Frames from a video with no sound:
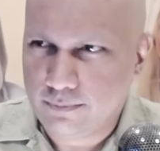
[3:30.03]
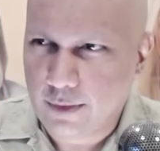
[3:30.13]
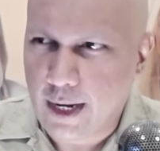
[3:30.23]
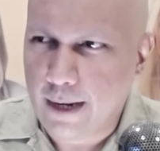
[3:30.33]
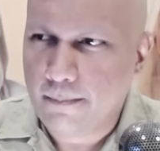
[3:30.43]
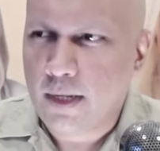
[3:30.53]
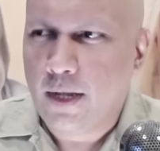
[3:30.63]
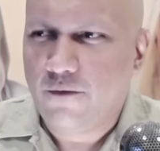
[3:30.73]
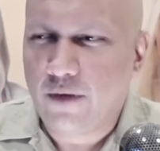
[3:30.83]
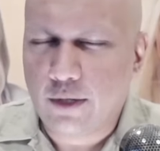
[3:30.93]
Okay.
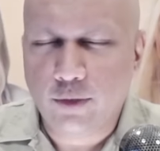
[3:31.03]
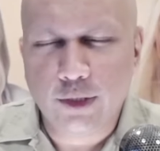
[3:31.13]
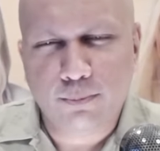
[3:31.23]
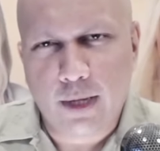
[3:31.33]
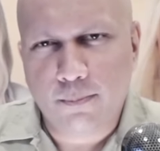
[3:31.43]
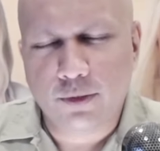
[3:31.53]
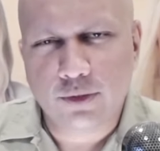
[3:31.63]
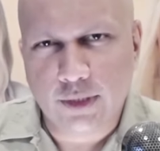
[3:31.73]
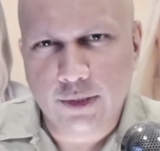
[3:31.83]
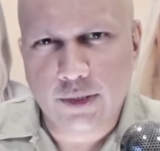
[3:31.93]
Federalist Papers
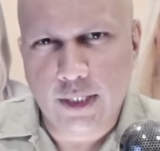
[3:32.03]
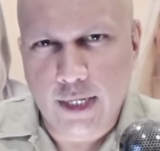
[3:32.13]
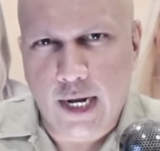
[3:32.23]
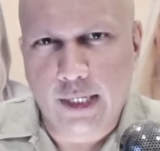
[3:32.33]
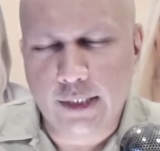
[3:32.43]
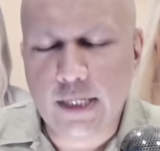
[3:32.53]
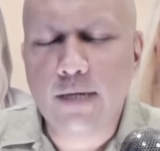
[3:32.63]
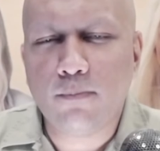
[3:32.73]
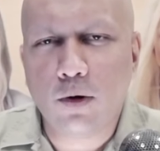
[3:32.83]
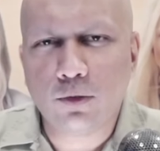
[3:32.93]
sixty-nine, the
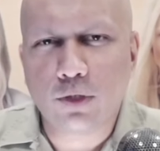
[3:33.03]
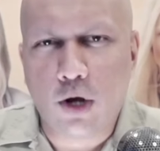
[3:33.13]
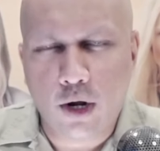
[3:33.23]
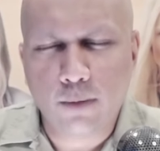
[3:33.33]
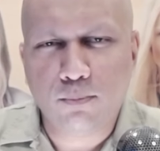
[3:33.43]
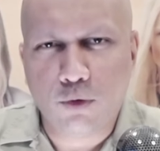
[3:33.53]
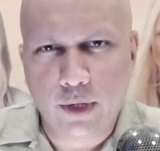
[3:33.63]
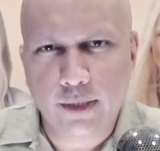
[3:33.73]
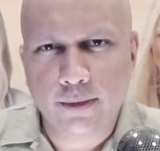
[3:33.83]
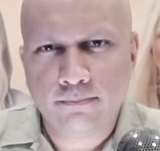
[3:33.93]
most on
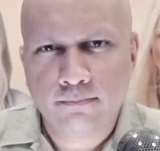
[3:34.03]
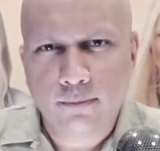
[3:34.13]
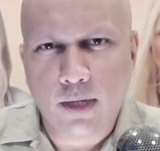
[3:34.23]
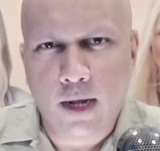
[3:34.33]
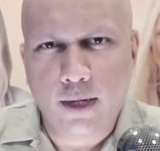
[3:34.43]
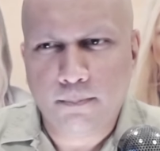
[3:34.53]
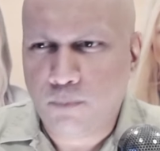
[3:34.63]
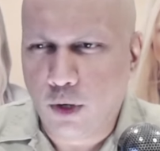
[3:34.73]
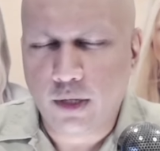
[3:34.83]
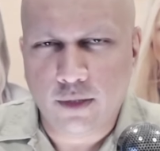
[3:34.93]
point uh,
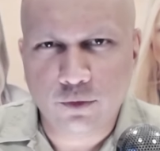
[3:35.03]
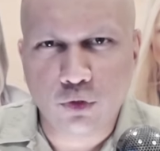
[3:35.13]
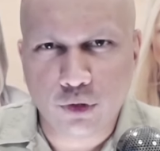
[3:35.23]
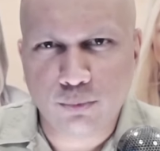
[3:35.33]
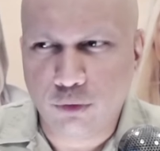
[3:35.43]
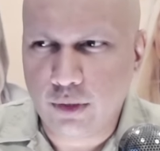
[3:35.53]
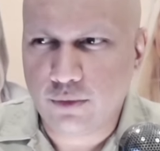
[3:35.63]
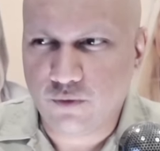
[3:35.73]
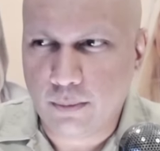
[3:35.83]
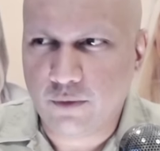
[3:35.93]
part of jurisprudence
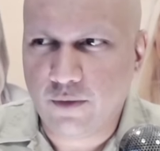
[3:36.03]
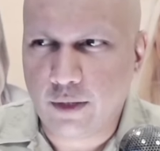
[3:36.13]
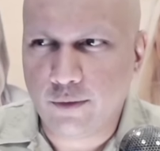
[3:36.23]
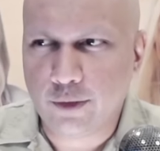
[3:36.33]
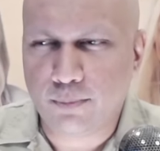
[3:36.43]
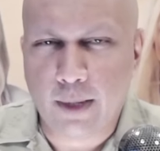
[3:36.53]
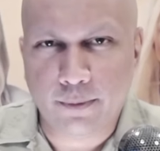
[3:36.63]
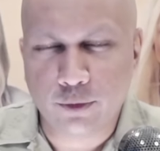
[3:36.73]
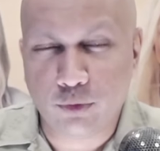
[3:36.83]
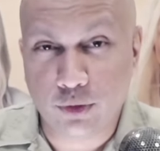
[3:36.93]
from the Federalist
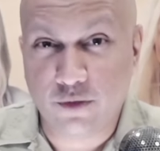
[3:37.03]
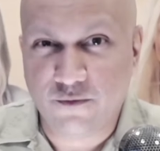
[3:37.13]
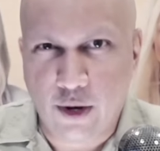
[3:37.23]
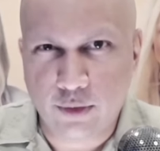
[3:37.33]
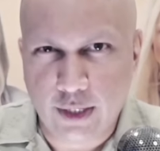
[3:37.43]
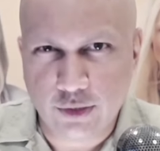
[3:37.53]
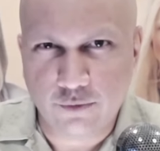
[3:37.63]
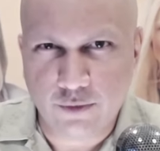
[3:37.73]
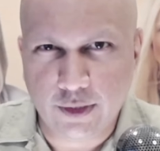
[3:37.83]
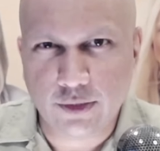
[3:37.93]
Papers, which was the foundation
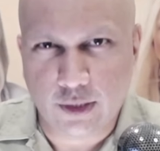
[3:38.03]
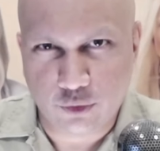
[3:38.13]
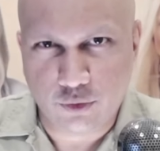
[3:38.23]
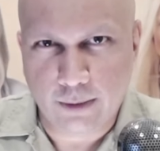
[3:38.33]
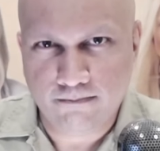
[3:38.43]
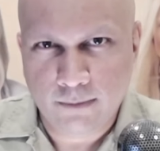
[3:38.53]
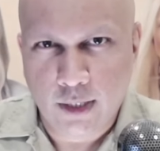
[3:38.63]
for this country,